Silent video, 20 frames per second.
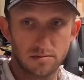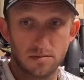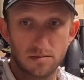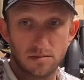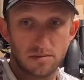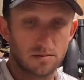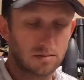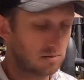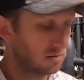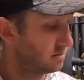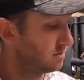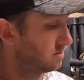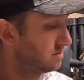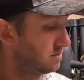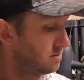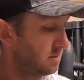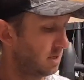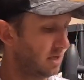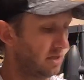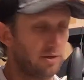
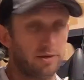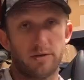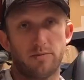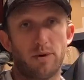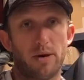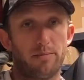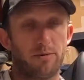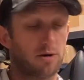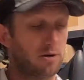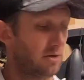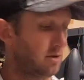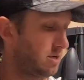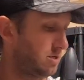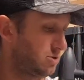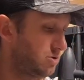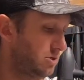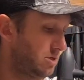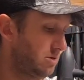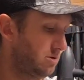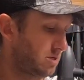at least in my part of the
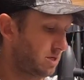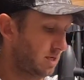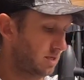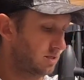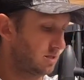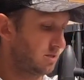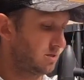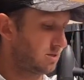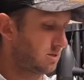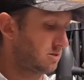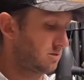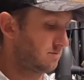country here in Texas,